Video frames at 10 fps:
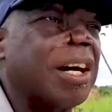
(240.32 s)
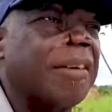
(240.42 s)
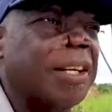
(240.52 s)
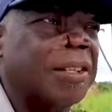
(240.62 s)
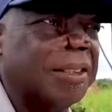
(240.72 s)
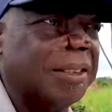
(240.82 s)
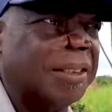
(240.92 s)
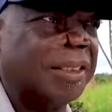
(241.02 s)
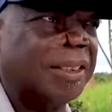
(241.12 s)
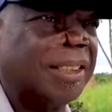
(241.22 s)
Governor
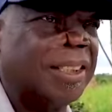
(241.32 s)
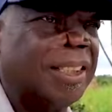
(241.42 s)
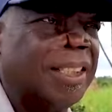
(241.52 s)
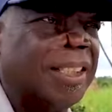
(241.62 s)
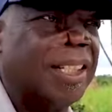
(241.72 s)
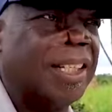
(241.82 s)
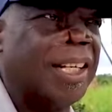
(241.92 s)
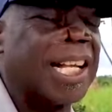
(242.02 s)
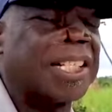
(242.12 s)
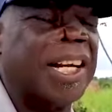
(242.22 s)

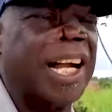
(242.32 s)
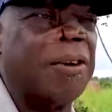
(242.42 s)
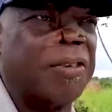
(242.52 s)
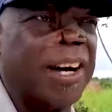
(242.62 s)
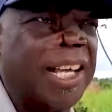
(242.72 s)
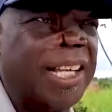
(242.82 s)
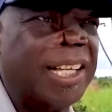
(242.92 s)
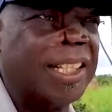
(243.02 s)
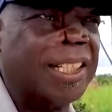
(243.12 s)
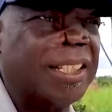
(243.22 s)
Nasir El-Rufai
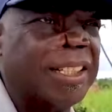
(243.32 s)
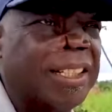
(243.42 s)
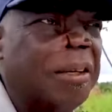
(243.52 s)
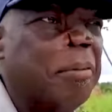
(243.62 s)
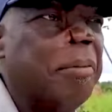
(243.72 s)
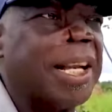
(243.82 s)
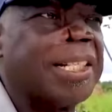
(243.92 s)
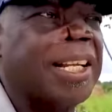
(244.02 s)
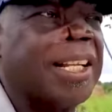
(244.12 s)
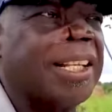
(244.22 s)

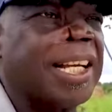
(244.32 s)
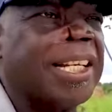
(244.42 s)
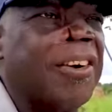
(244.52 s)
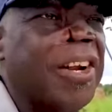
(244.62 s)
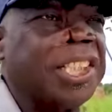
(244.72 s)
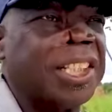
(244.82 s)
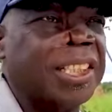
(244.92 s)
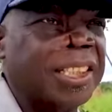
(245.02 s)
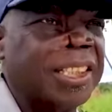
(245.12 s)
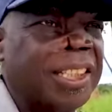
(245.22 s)
met that
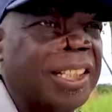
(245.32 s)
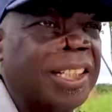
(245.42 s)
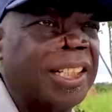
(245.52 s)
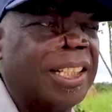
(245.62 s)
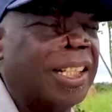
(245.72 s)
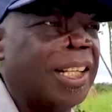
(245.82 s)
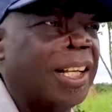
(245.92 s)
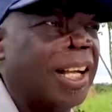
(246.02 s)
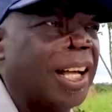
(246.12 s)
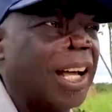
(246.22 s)
narration,
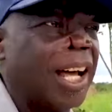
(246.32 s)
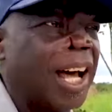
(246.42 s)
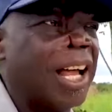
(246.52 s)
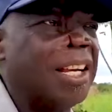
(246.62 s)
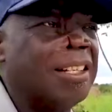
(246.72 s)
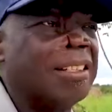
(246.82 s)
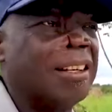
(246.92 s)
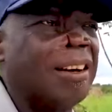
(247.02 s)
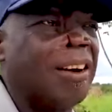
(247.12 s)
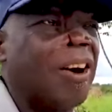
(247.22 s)
and
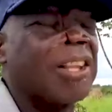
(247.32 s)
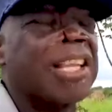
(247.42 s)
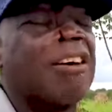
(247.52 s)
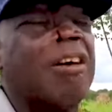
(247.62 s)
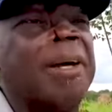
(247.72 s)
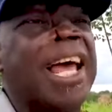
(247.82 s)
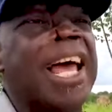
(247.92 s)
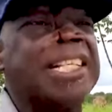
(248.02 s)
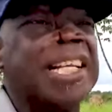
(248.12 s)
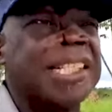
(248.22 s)
other government
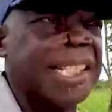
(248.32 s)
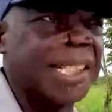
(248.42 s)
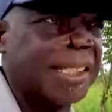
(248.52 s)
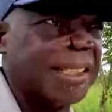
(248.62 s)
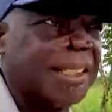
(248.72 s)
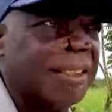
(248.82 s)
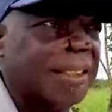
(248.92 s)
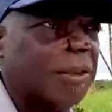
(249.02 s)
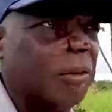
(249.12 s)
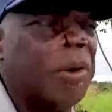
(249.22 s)
agencies
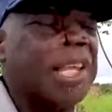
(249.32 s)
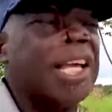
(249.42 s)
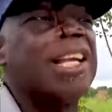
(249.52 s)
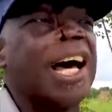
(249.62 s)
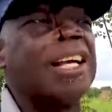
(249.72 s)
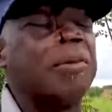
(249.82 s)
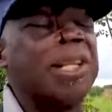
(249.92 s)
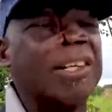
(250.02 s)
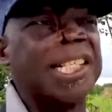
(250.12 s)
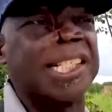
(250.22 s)
within and
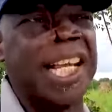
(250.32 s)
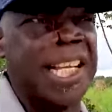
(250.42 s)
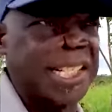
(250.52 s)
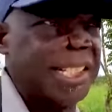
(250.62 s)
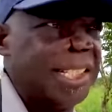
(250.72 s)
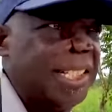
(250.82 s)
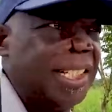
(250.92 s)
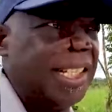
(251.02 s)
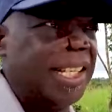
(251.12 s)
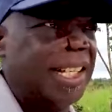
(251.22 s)
without the state,
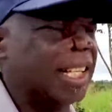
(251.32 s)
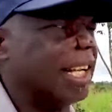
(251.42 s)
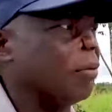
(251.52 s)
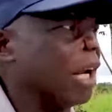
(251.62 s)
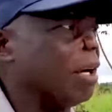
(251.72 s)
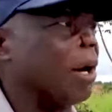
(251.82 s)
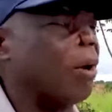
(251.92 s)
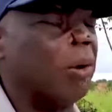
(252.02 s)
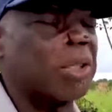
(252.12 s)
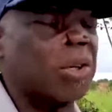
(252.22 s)
that the Fulani were
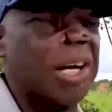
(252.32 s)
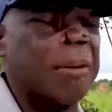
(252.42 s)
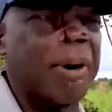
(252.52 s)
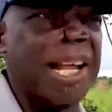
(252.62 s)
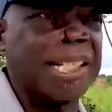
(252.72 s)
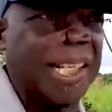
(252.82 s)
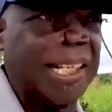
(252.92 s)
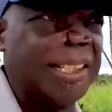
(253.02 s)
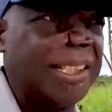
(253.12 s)
always on a reprisal.